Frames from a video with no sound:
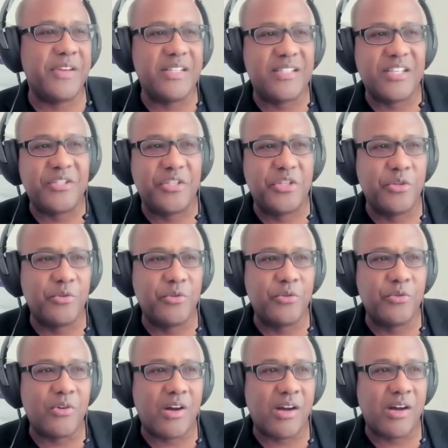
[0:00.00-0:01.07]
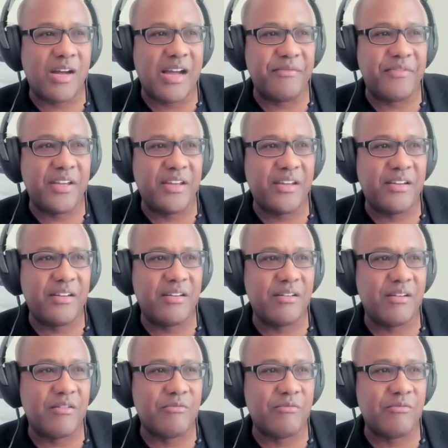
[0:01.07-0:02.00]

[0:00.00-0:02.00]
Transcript: it is that you are having